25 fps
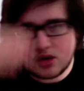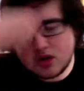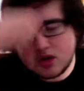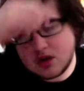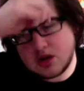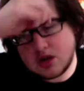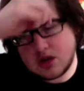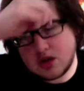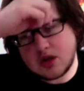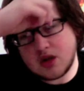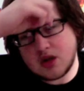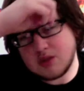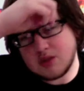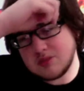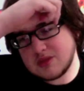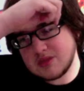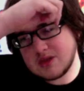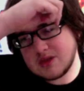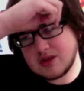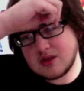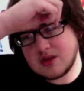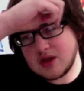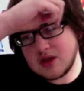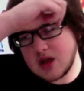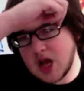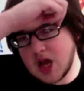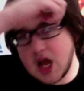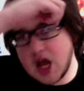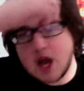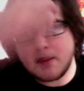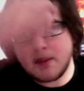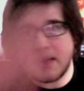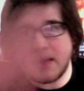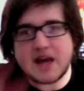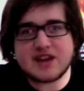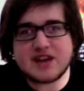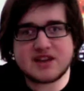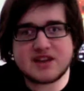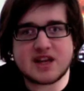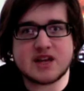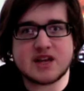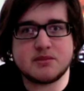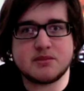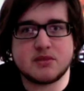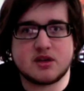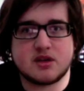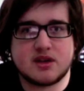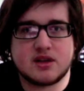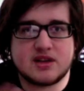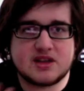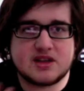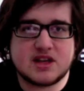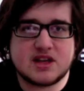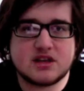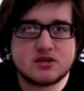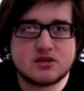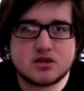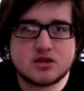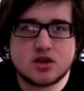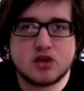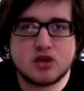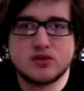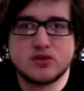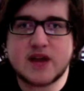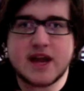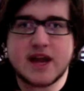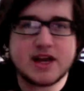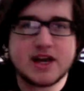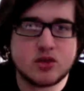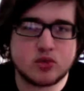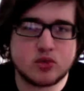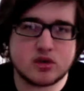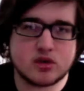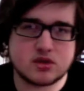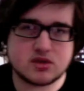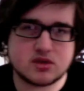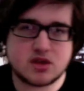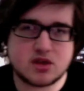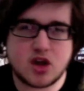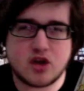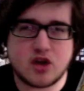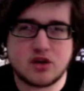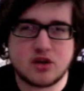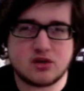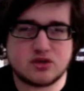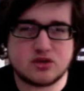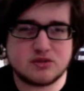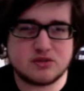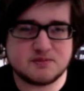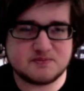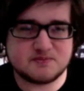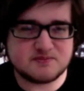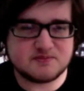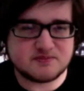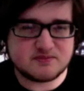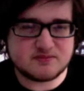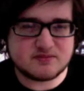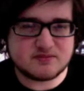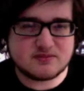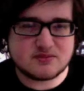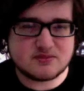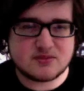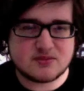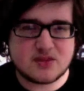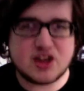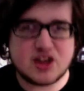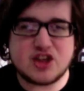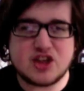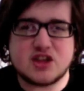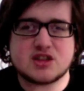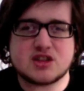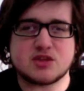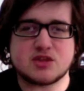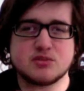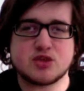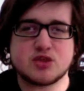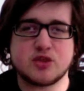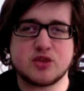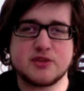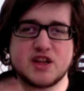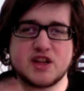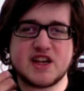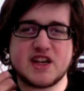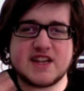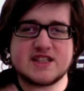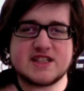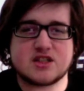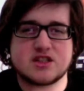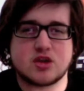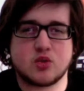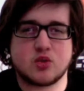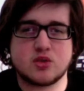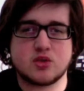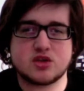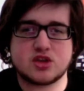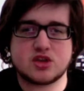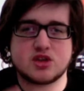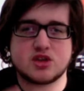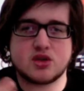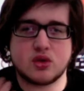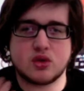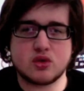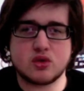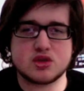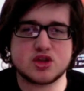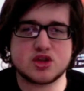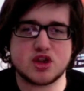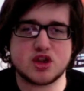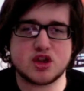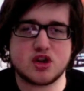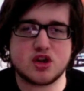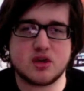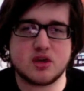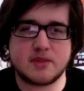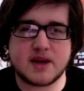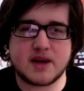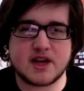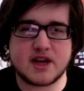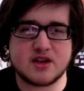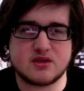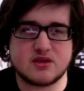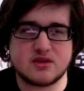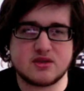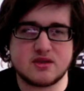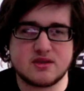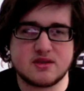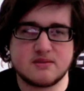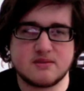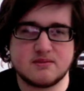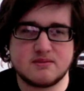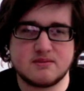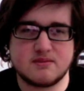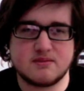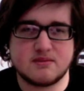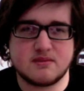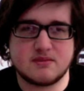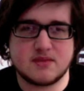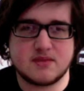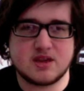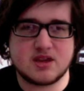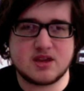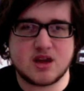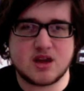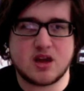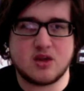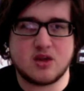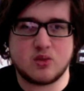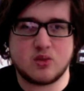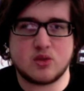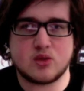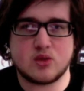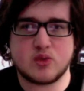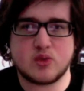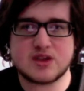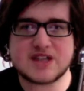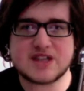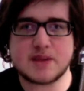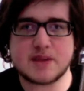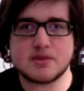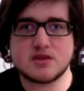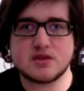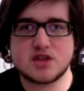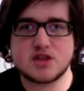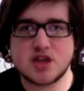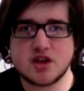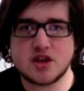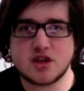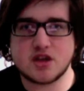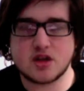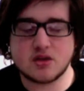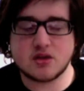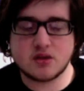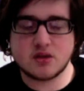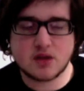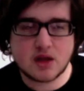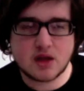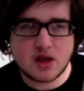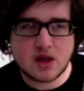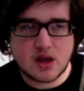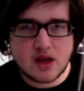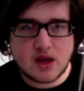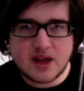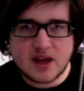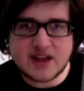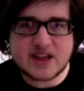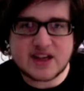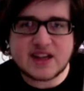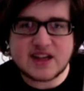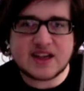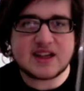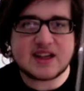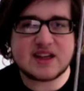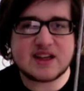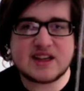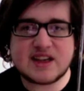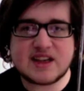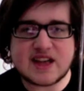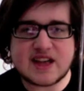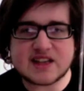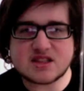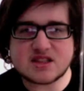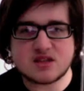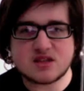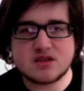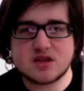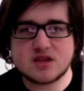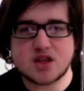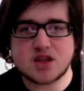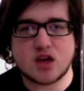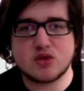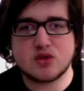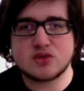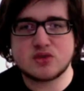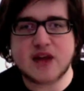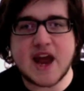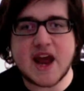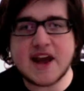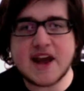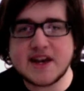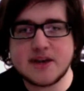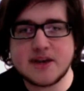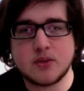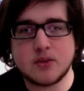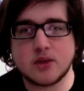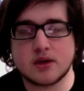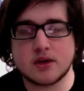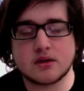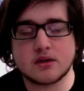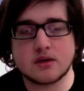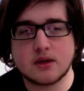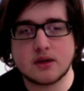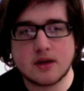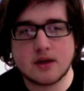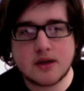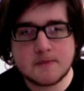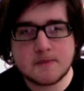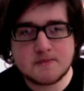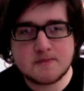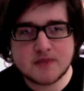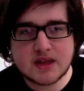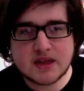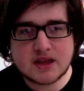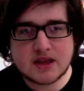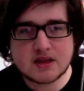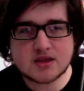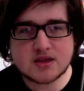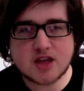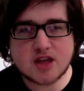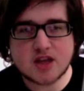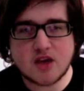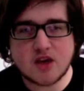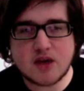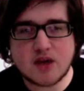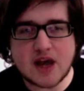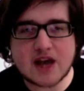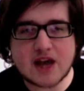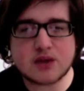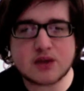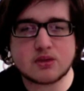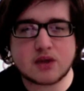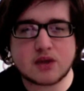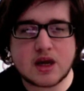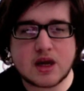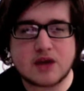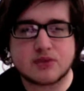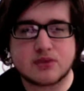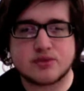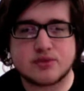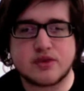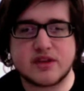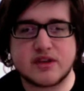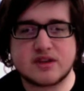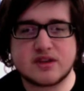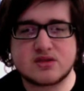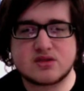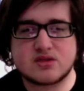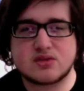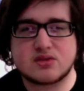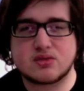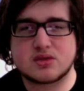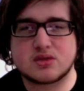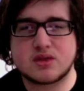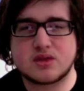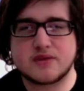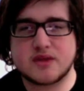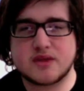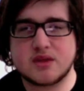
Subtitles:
and about Damien, he hasn't told anyone, at all. Sometimes you need someone to talk to about, what's happened to you. He hasn't told anyone. So Alfred sort of,